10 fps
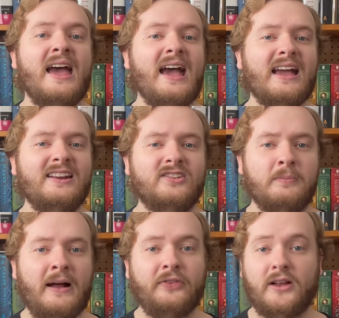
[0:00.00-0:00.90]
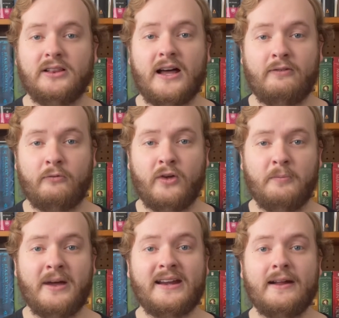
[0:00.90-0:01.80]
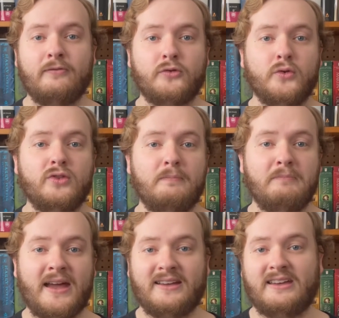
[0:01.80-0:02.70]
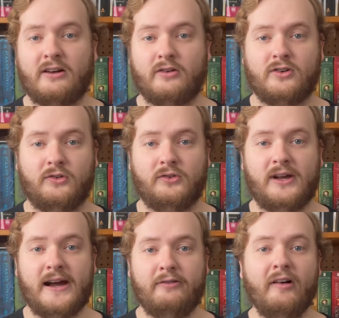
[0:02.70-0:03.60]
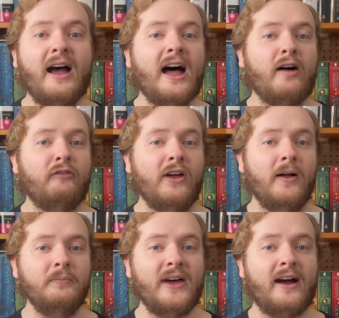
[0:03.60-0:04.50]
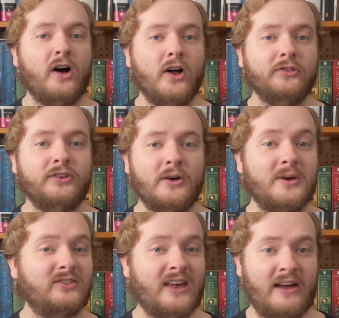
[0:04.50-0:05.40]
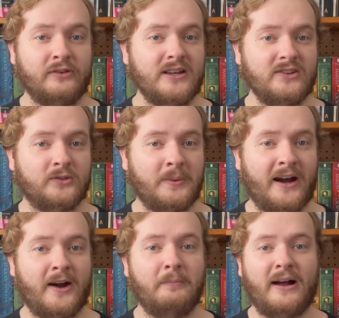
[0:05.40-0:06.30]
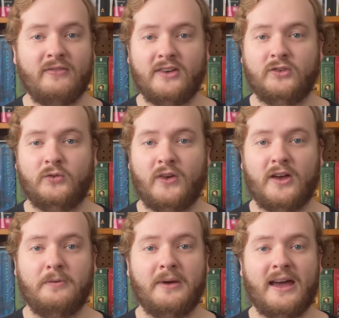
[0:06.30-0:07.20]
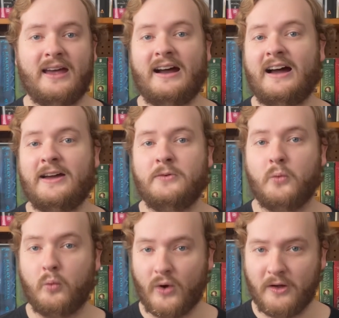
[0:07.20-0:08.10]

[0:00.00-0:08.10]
and is about the love of filmmaking through the main character's life. A film that also is heavily inspired by this film, and I will